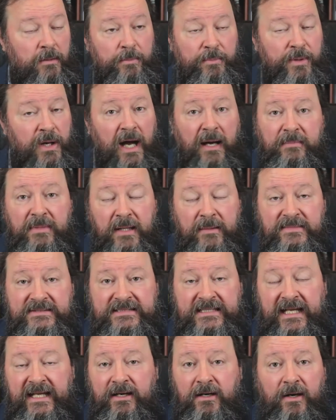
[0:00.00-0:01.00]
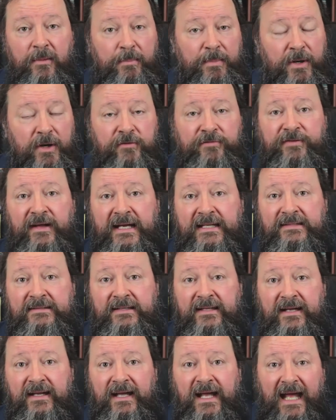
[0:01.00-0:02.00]
problems, they are a perfect
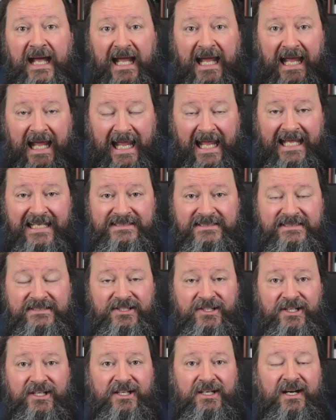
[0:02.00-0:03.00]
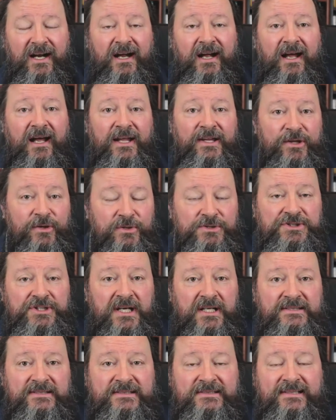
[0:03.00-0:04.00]
answer. You
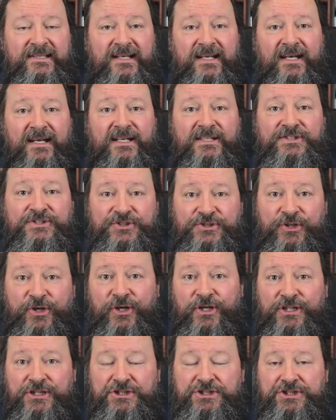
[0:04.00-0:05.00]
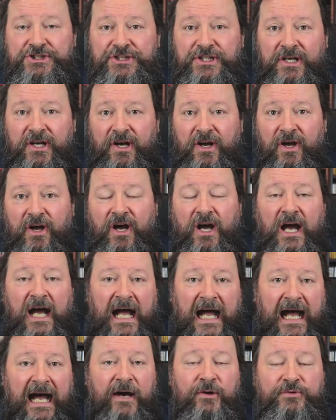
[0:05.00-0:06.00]
just search
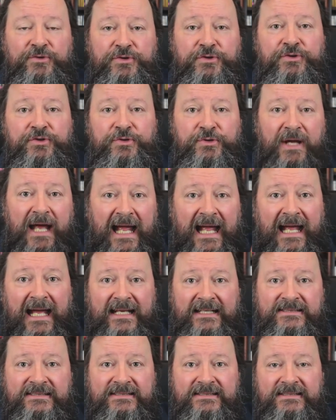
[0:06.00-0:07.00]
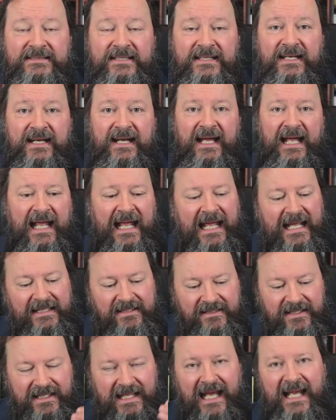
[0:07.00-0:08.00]
how to do X,
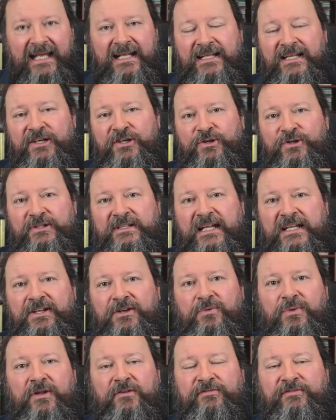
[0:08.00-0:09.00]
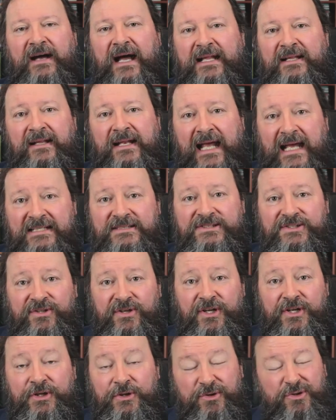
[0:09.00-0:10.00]
and the likelihood that you will find an answer
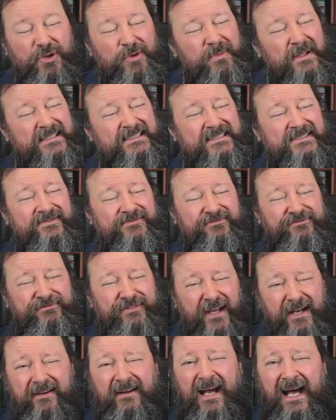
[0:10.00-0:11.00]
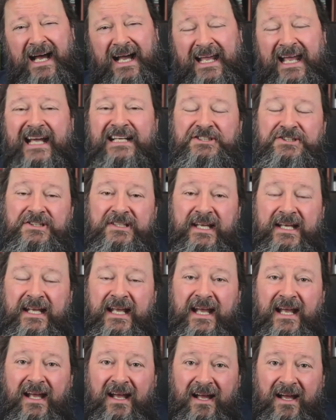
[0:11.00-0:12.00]
on YouTube is very high, actually
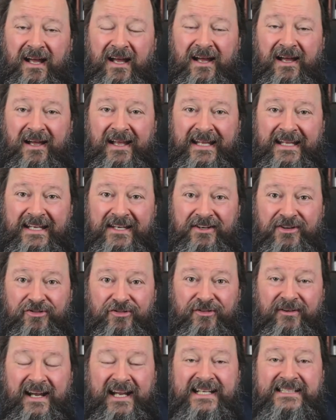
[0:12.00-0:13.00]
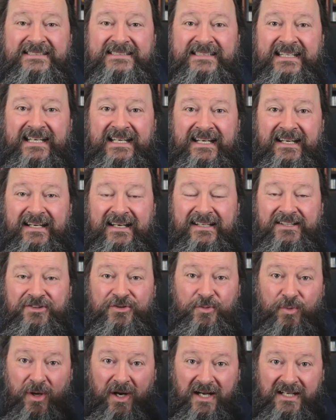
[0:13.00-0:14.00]
increasing
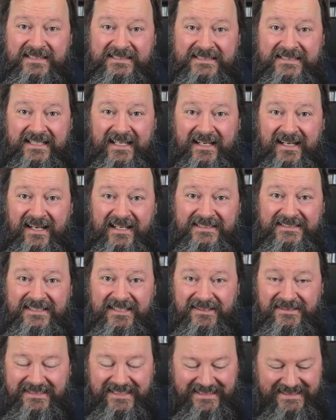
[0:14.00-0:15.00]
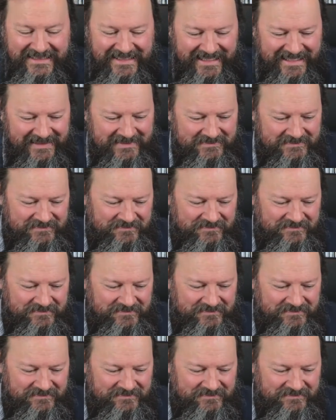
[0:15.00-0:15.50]
towards a certainty.